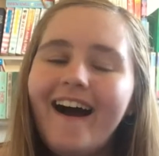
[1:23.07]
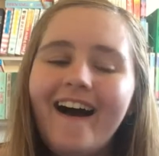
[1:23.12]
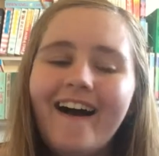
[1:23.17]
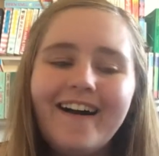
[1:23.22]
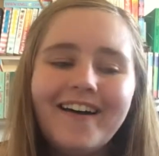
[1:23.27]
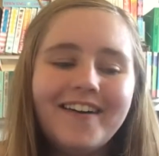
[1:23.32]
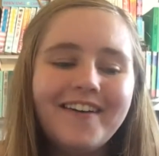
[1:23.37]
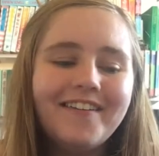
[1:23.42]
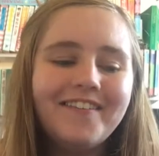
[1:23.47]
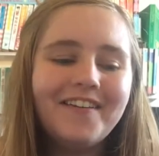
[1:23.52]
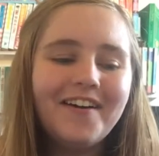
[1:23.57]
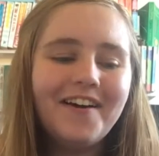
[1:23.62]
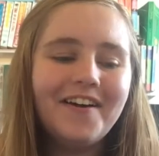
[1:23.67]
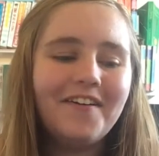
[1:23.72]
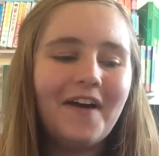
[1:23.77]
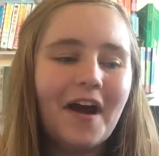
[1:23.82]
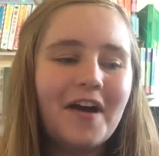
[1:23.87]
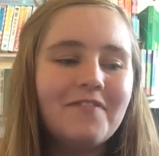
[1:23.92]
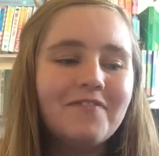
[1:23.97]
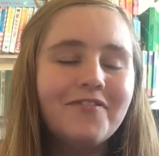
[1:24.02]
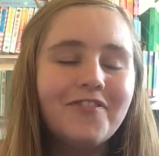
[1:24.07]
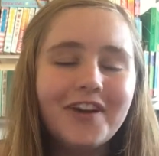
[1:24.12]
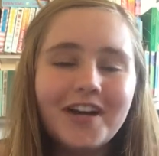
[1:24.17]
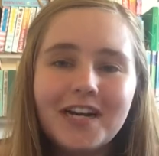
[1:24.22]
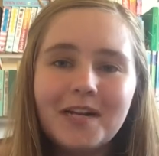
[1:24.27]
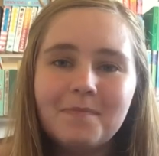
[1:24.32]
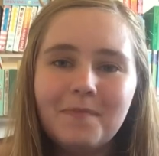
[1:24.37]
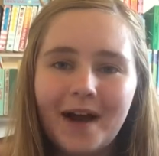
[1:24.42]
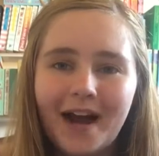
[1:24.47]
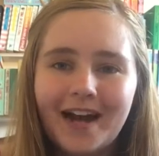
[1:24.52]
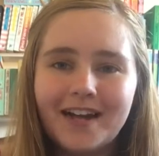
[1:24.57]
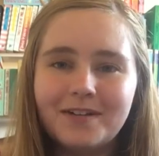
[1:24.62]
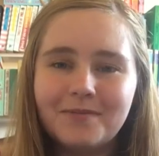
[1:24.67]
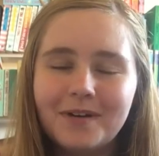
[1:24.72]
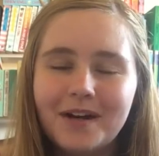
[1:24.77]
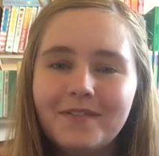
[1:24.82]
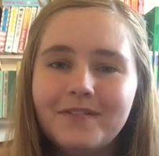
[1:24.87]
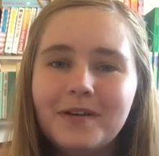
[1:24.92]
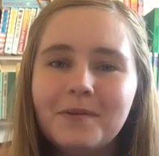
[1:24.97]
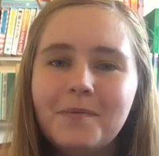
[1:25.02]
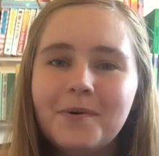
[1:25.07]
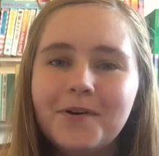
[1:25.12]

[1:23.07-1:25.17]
I don't know, I'm really bad whenever you